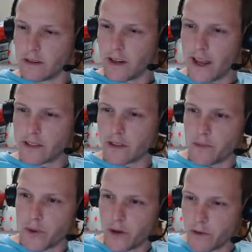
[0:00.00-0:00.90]
Yeah, so the
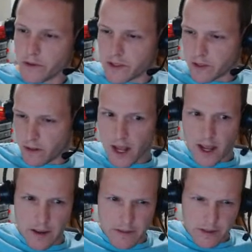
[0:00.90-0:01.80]
pre-orders are still
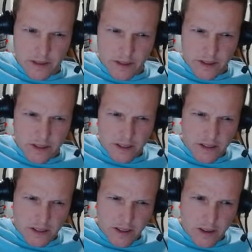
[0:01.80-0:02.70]
alive.
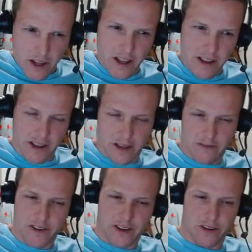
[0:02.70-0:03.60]

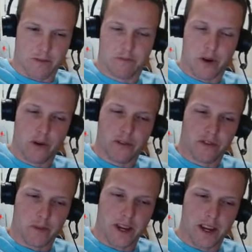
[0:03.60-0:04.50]
Victor, both
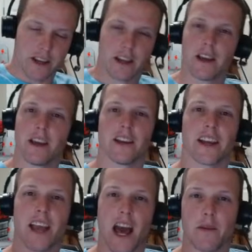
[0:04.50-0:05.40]
for me.
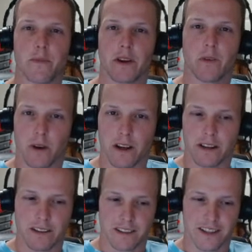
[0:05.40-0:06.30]
You gotta pick one.
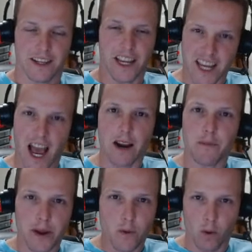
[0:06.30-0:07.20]
You gotta
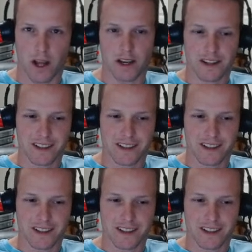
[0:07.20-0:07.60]
pick one.